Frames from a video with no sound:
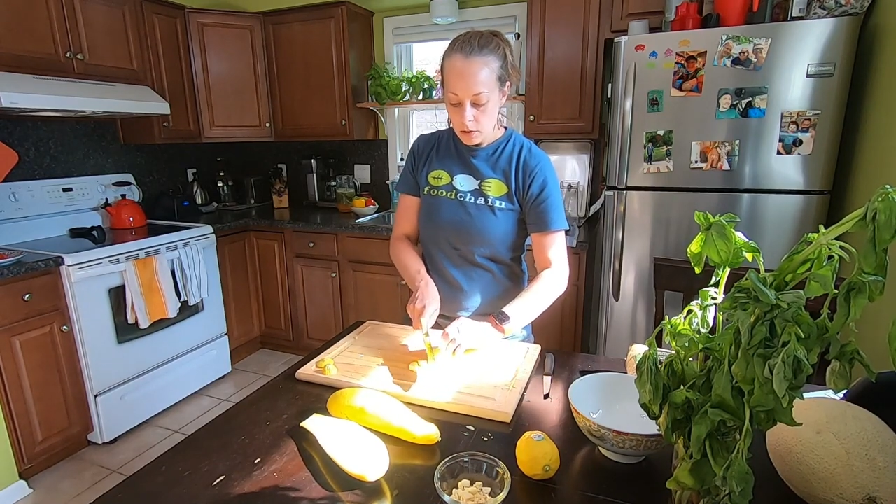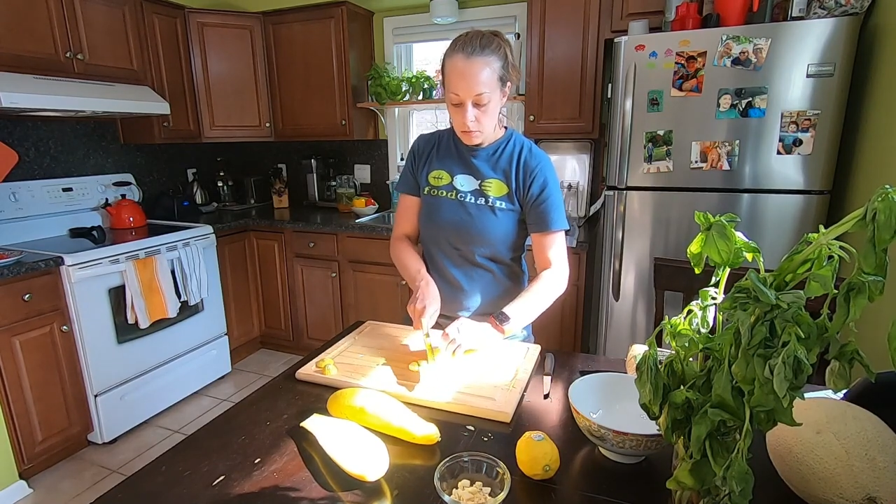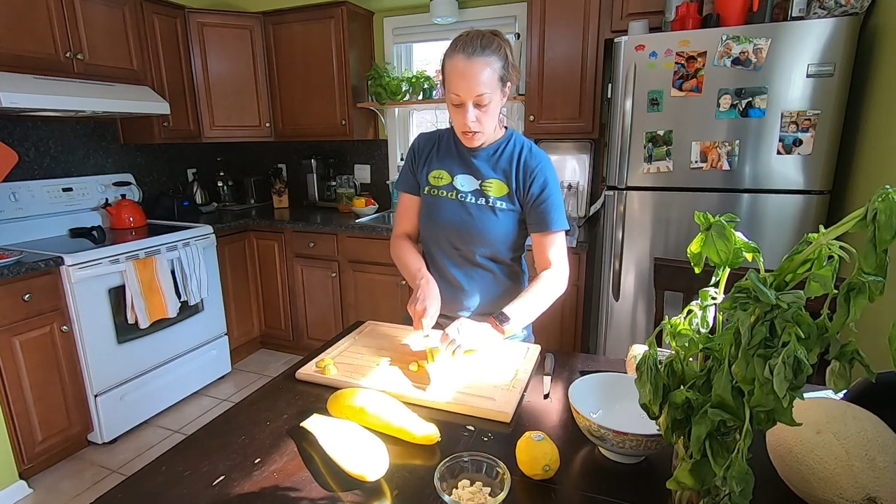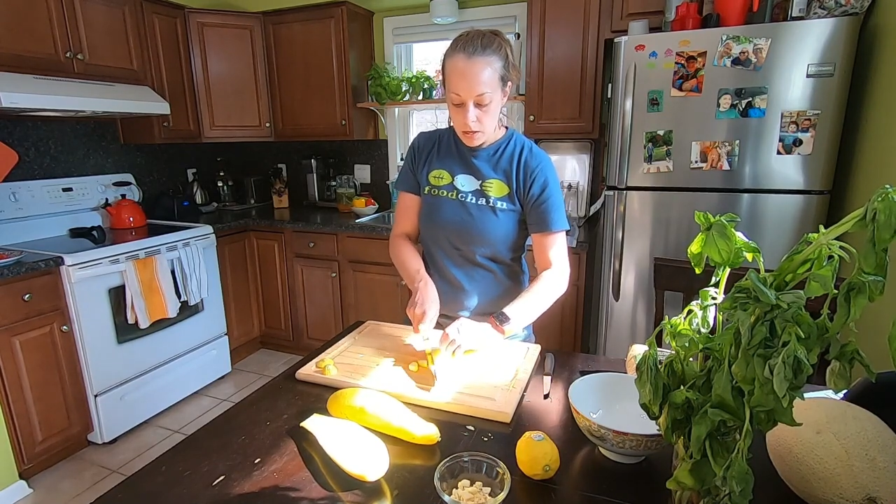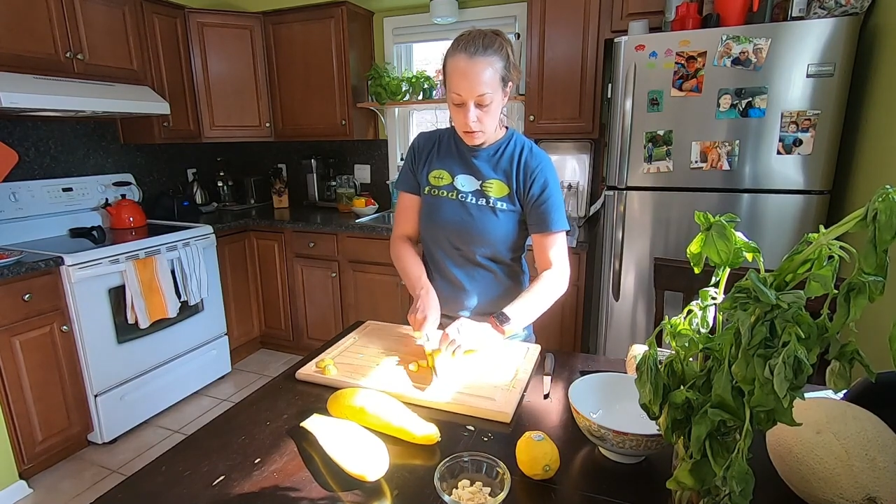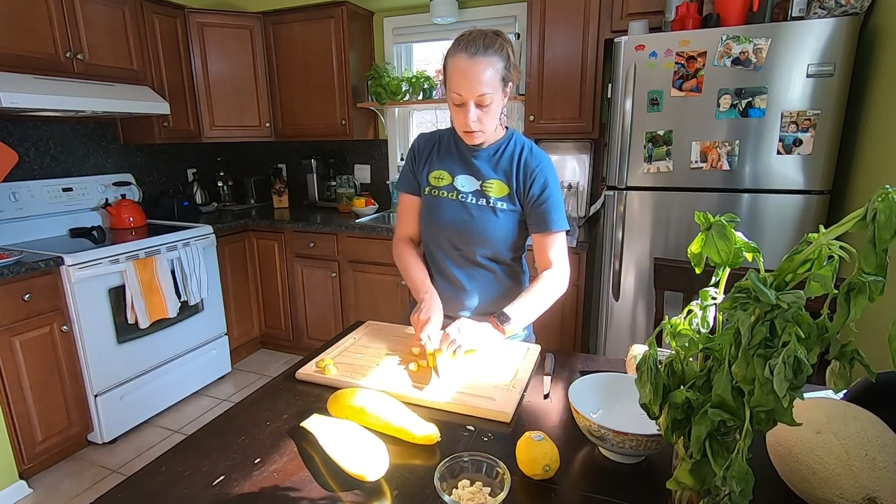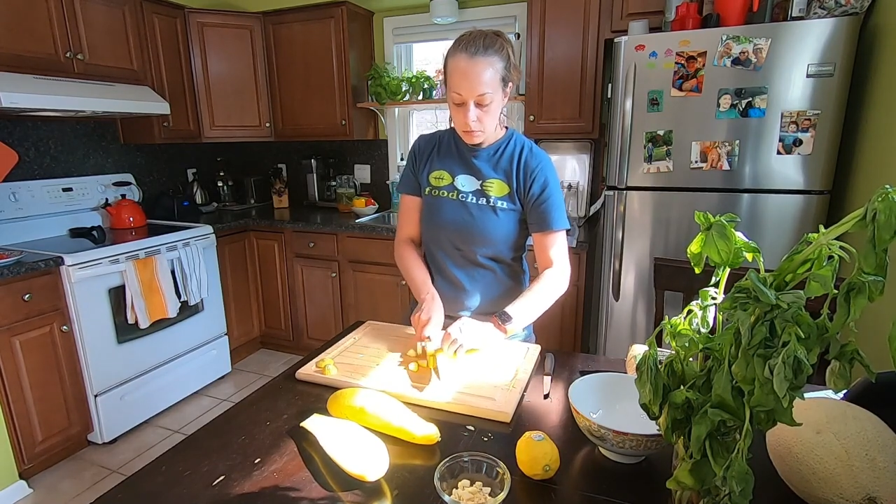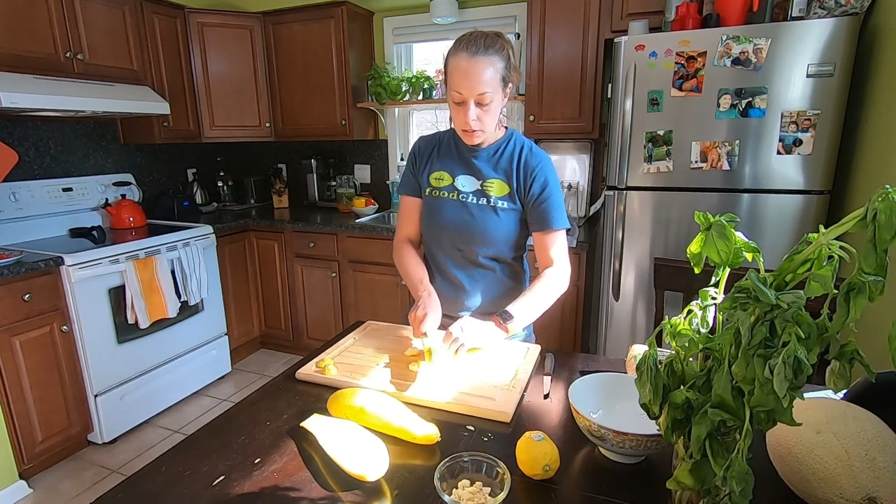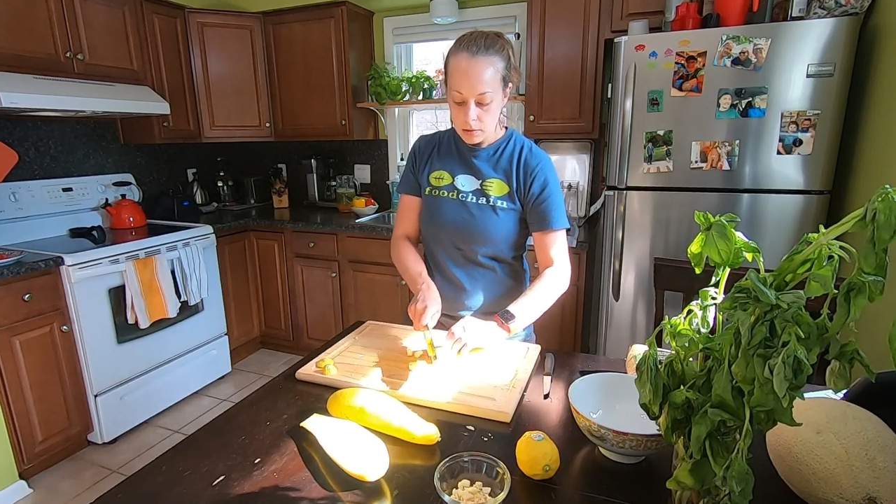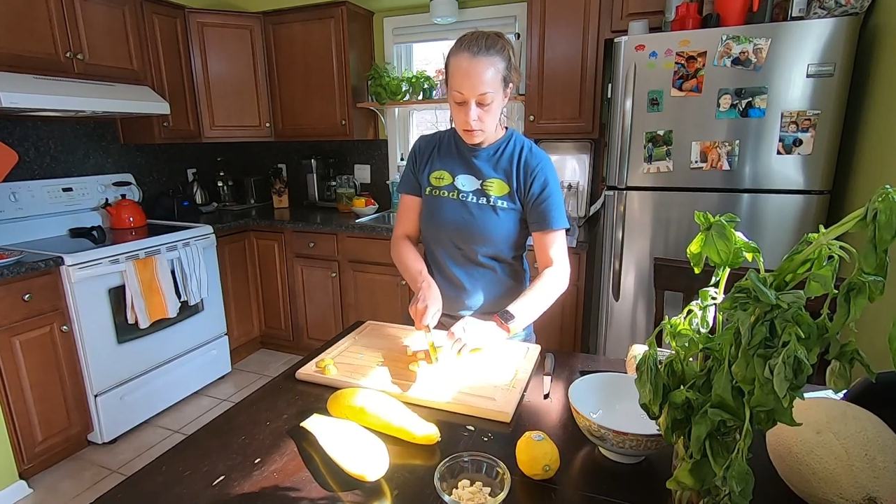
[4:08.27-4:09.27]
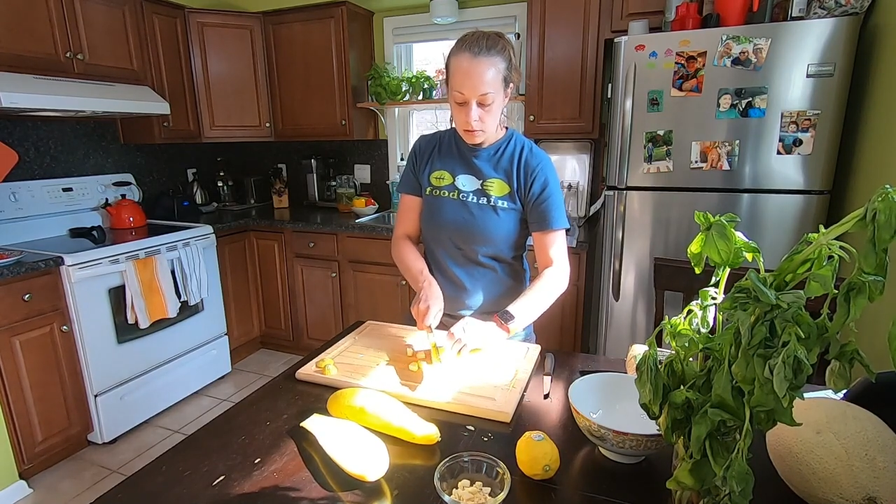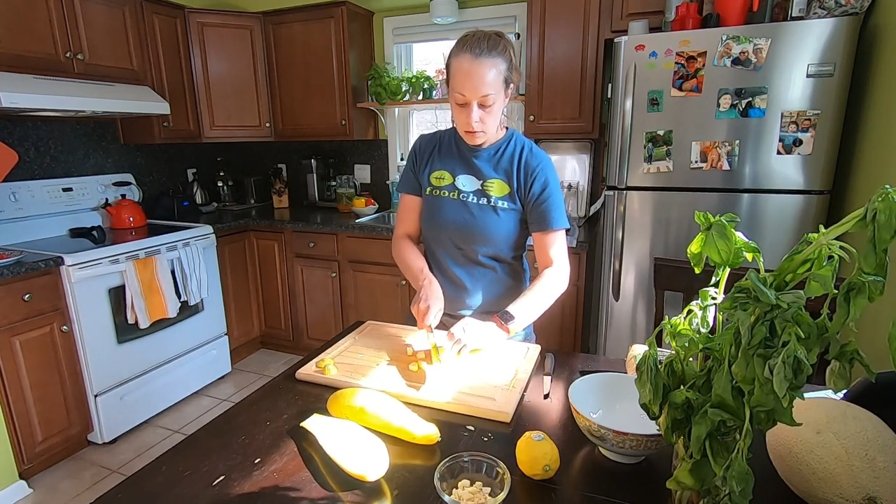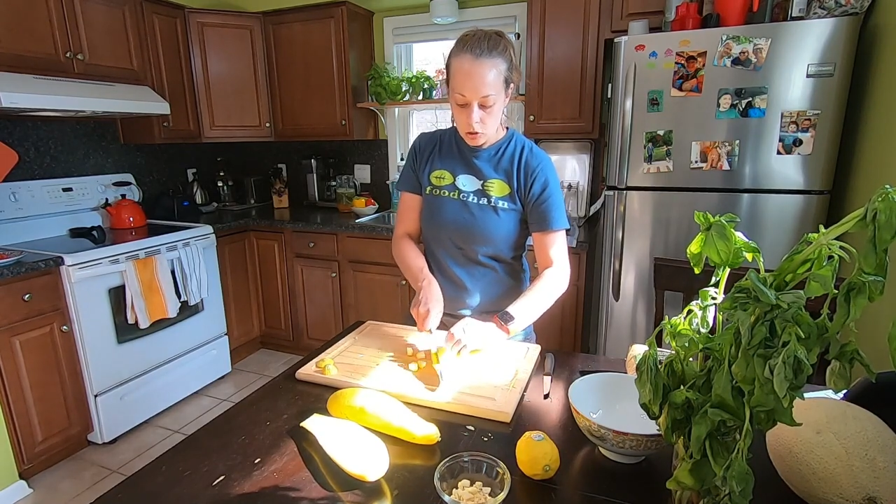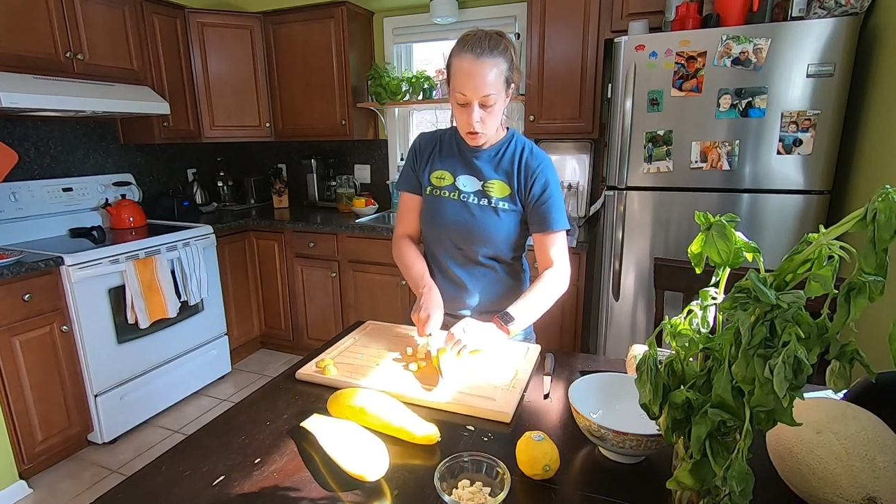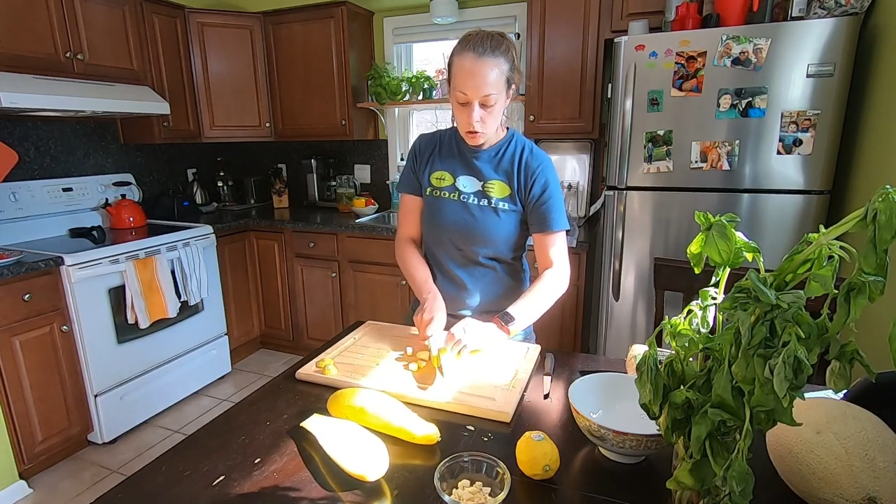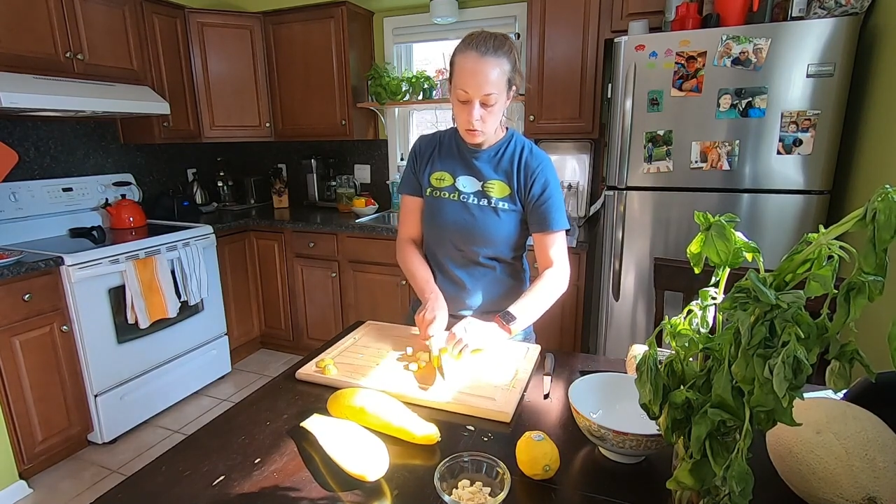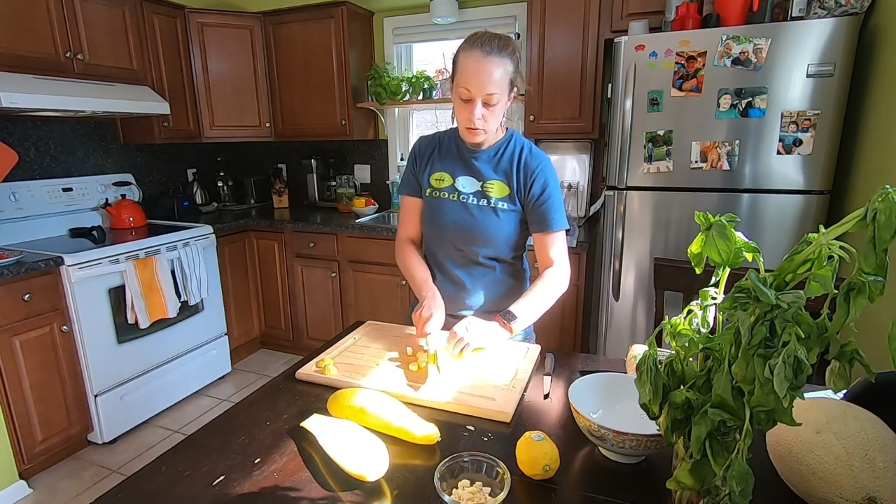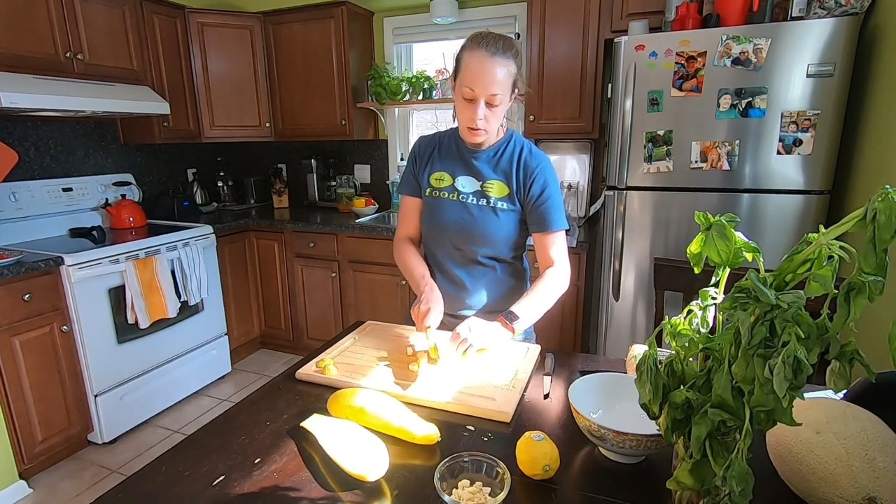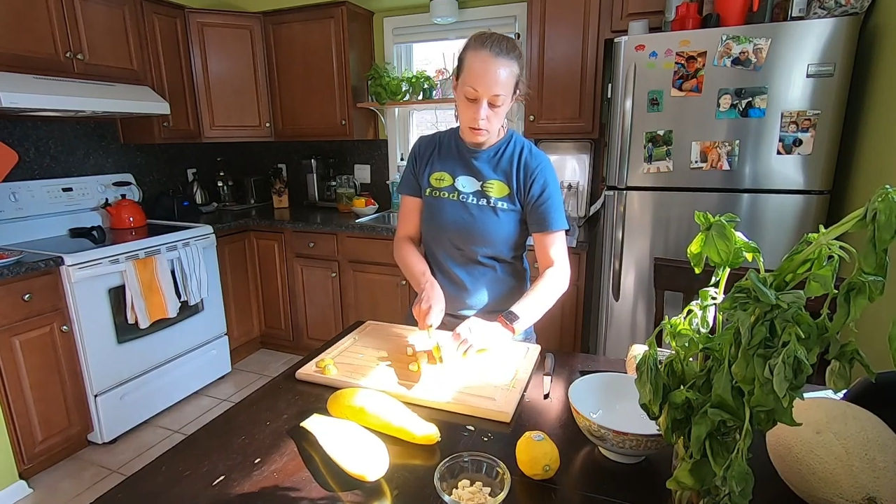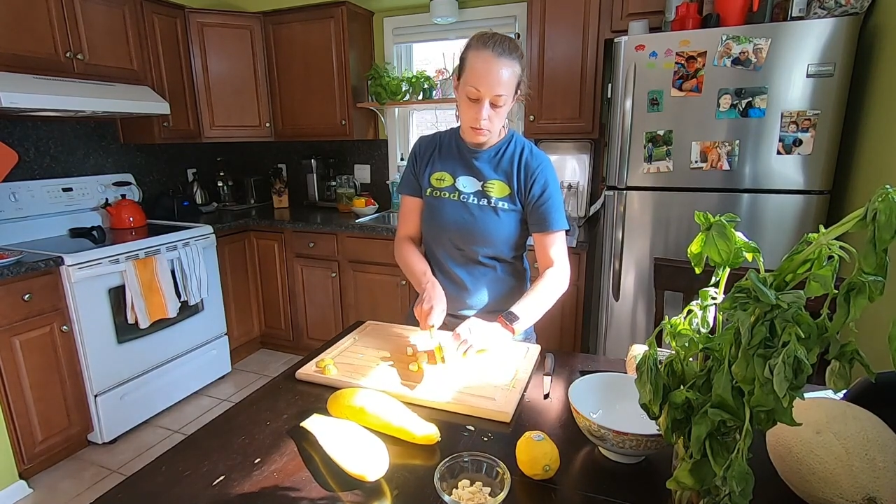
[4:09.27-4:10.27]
to make the pieces too thick,